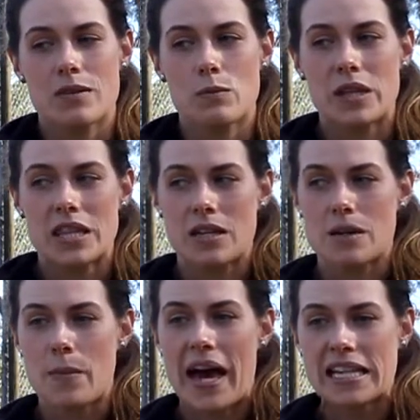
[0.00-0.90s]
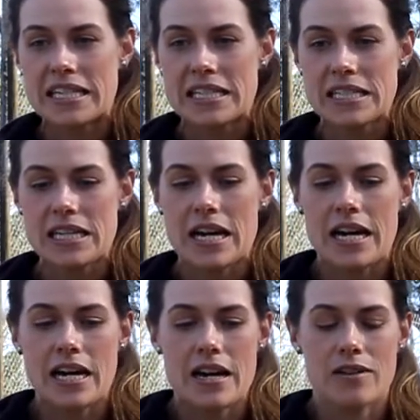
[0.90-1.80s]
With the petting,
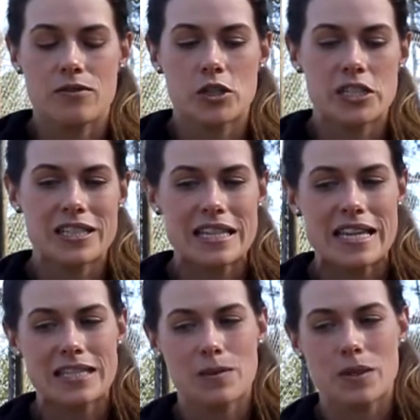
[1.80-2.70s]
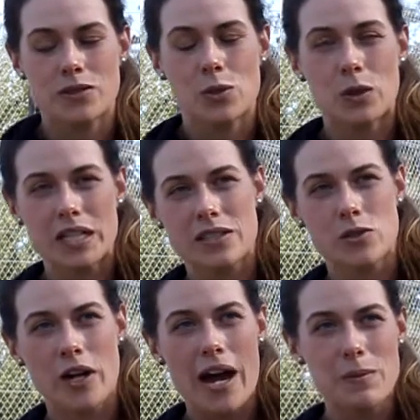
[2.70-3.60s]
unfortunately that's a big tourist
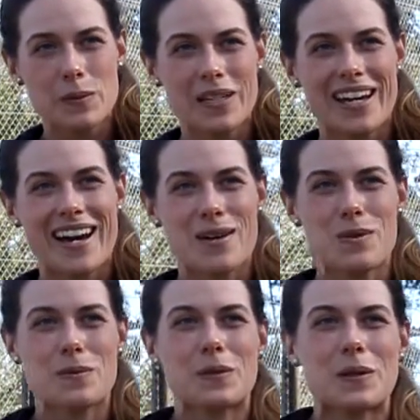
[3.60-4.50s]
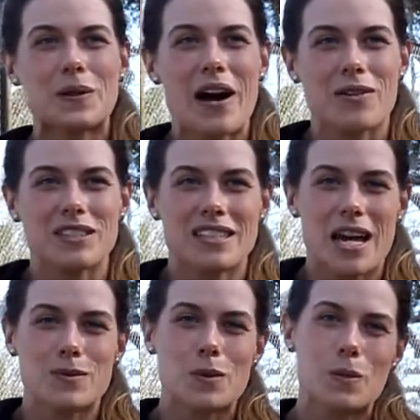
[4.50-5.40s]
trap. People
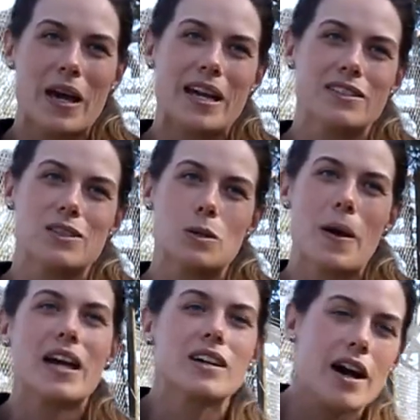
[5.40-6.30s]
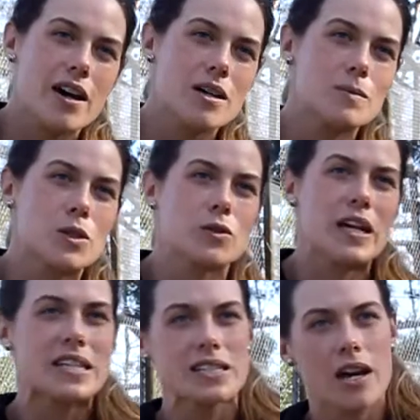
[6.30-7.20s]
oftentimes will pay to pet cubs or
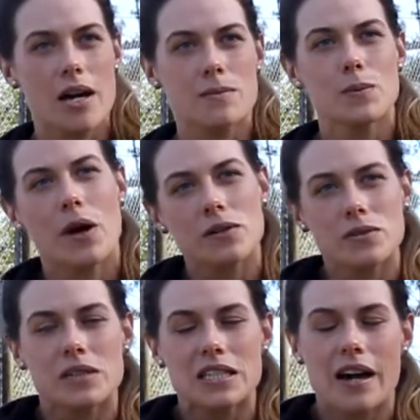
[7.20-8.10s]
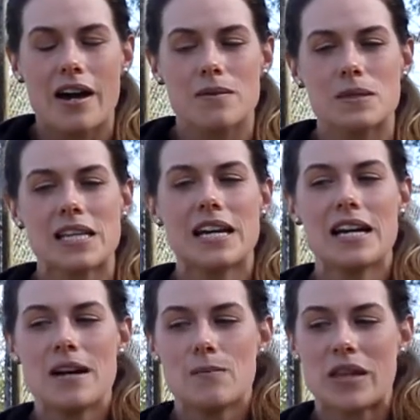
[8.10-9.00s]
raise cubs, bottle feed cubs,
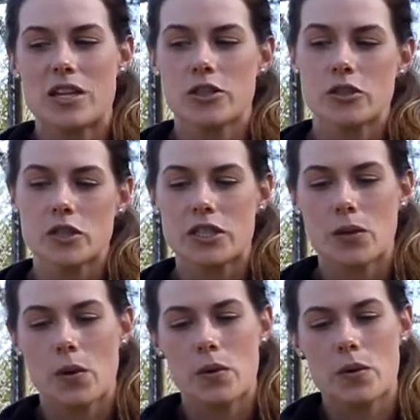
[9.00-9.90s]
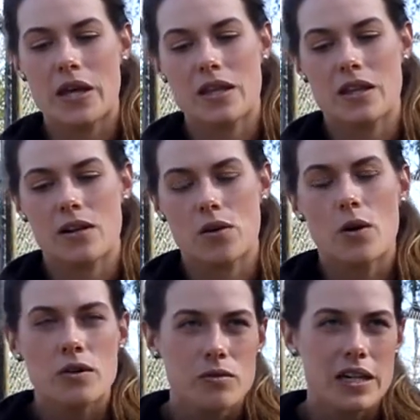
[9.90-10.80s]
and they're usually told that they're
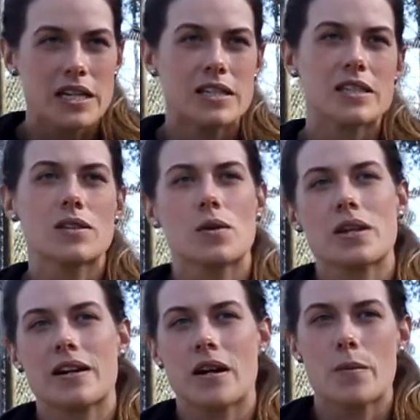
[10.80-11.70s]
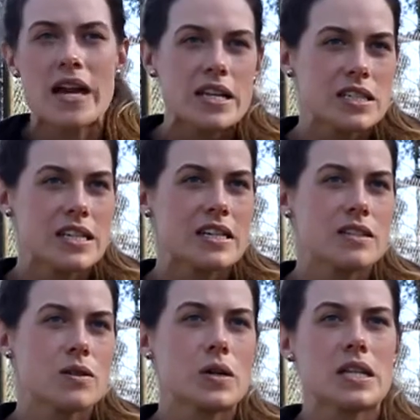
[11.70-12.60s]
orphans or they're
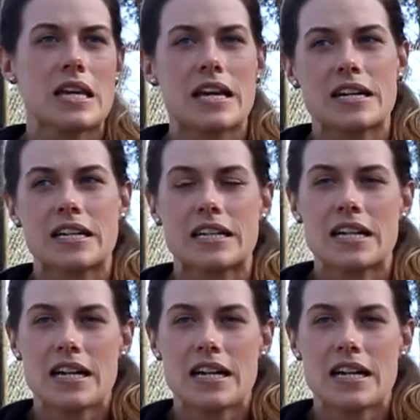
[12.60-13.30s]
abandoned or they're